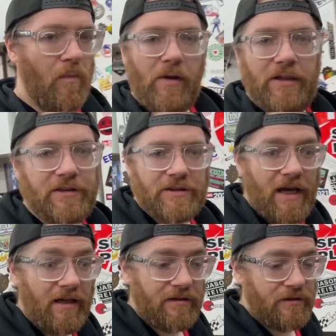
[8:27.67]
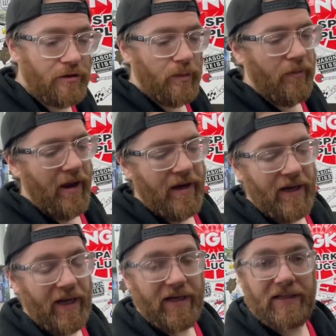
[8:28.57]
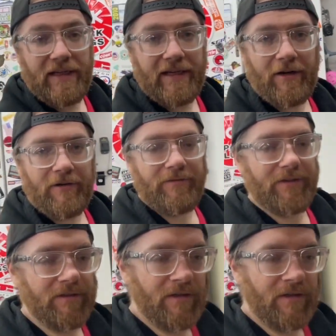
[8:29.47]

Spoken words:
it just got super bad and I had to take care of it.